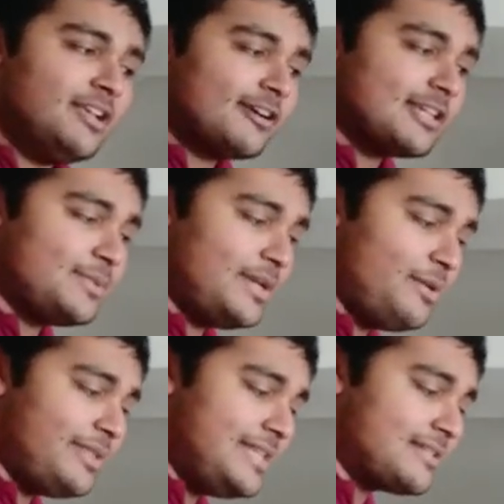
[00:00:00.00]
because we know
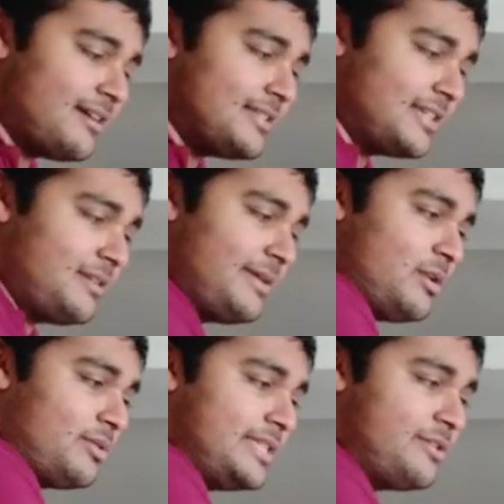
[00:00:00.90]
these guys are going to be
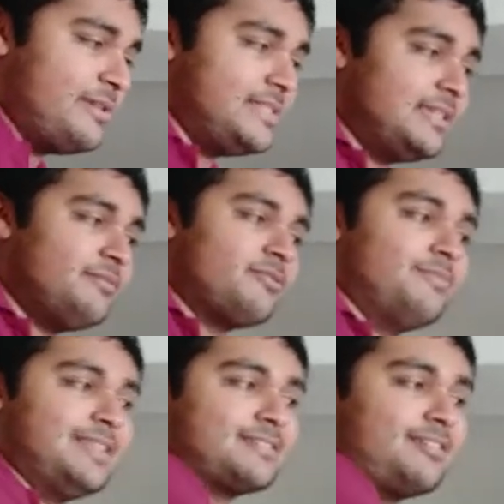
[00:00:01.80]
non-decreasing from
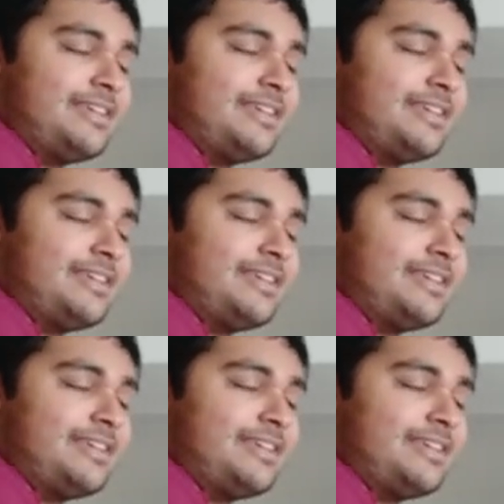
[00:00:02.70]
this guy